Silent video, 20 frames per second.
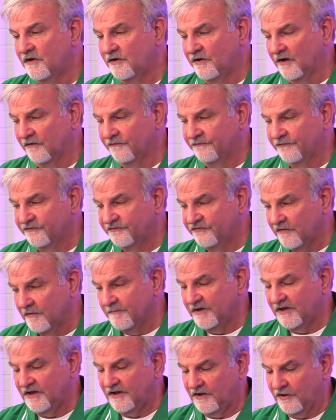for so
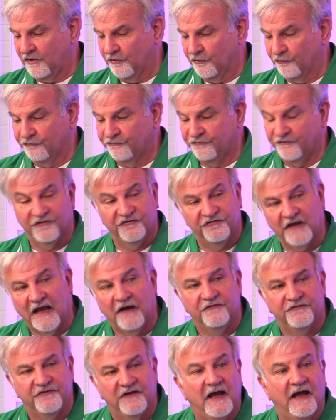many years, the
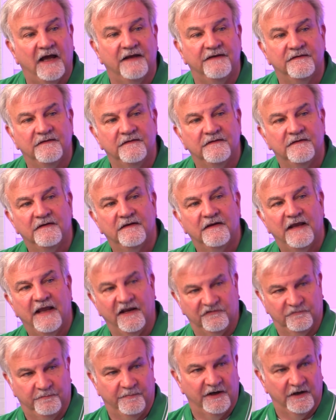Southside
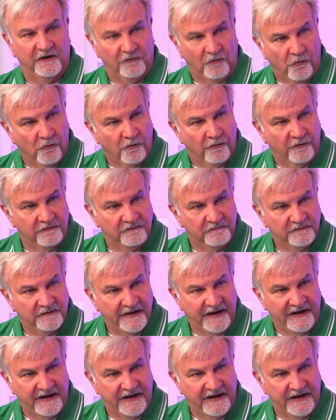has been ignored.